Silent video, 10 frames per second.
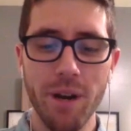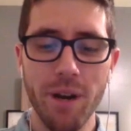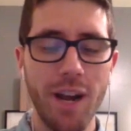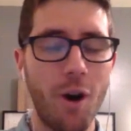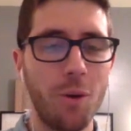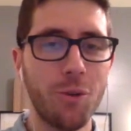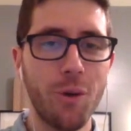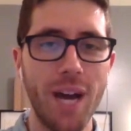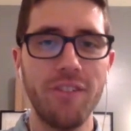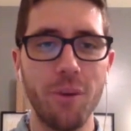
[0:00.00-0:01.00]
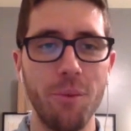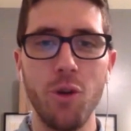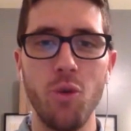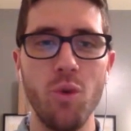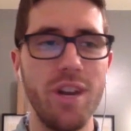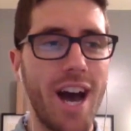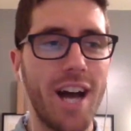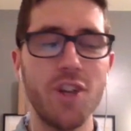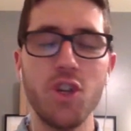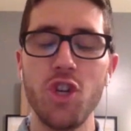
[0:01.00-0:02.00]
but I also had someone who would
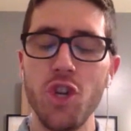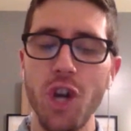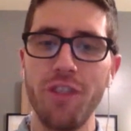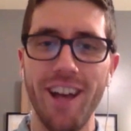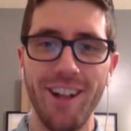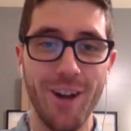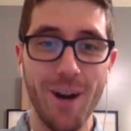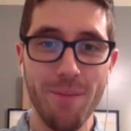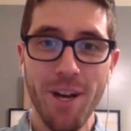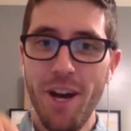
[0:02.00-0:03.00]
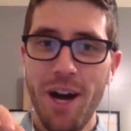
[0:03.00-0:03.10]
not shut the hell up